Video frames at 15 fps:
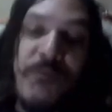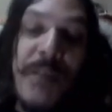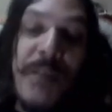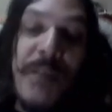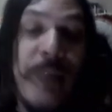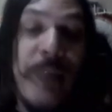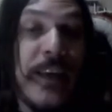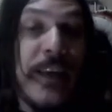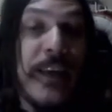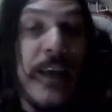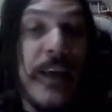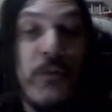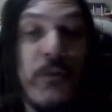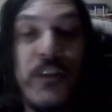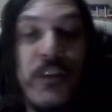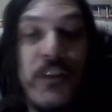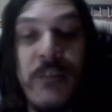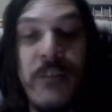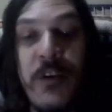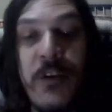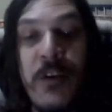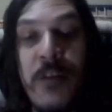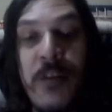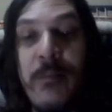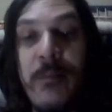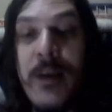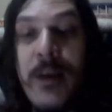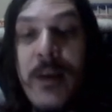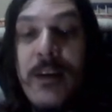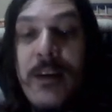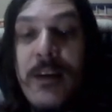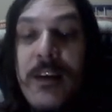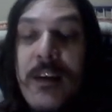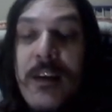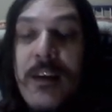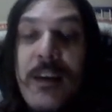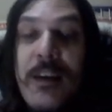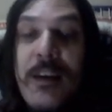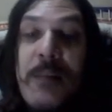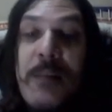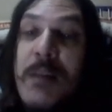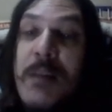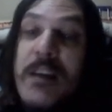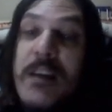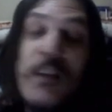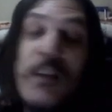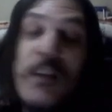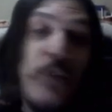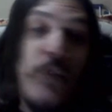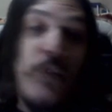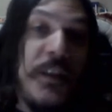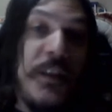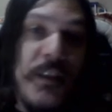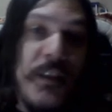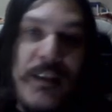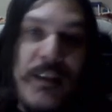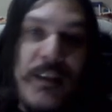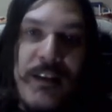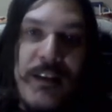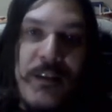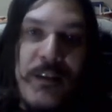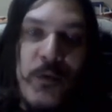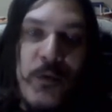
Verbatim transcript: black captures the bishop, but here it was uh,